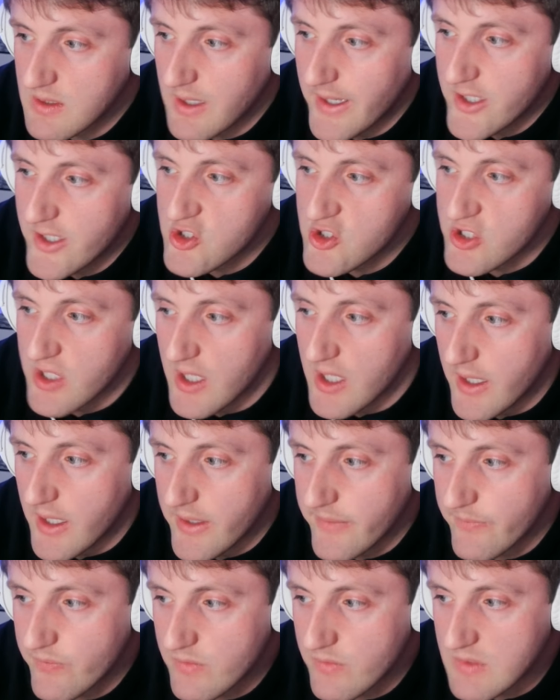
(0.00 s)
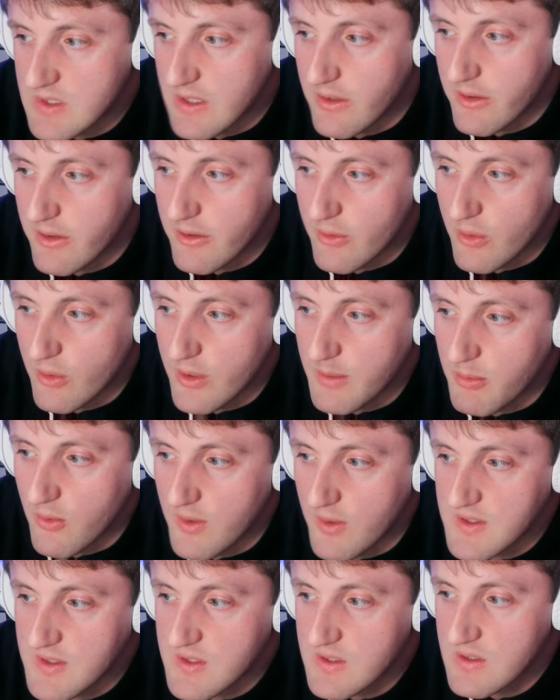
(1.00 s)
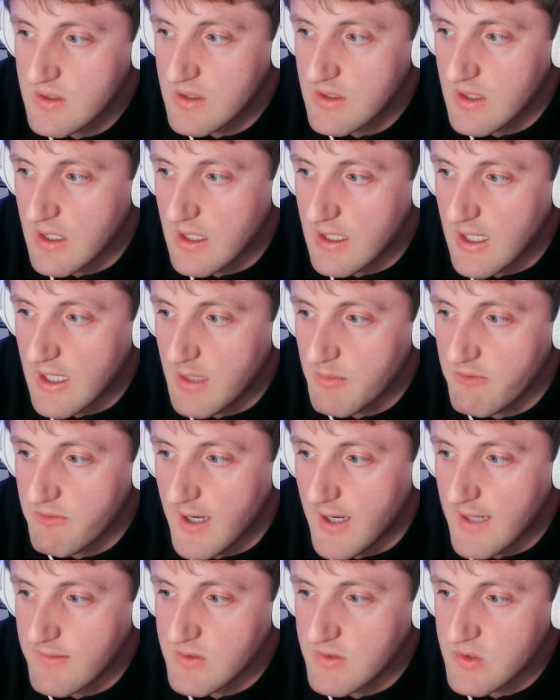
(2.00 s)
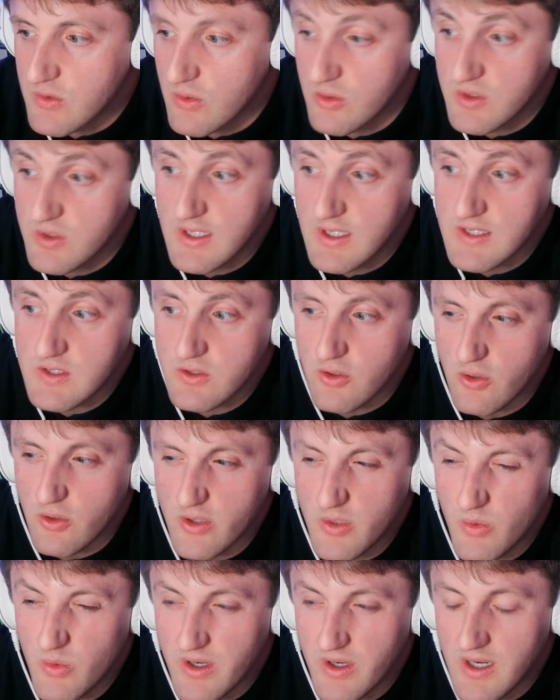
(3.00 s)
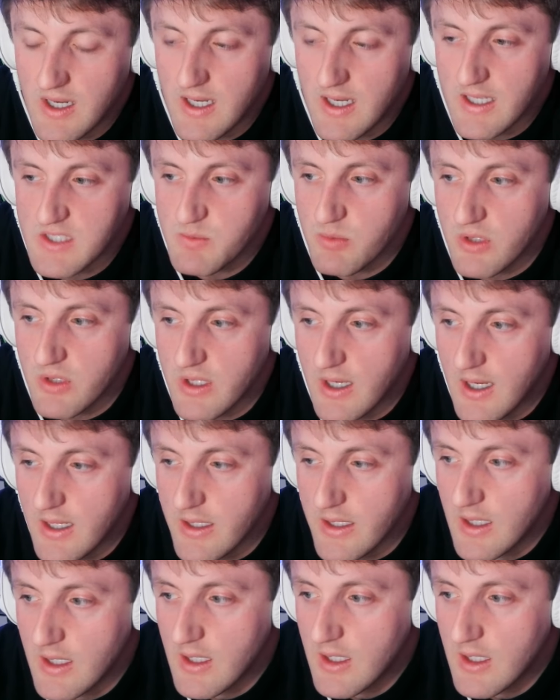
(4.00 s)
SGA, he's at 30 points in Game 5. His total tonight's 31.5. It's pretty high.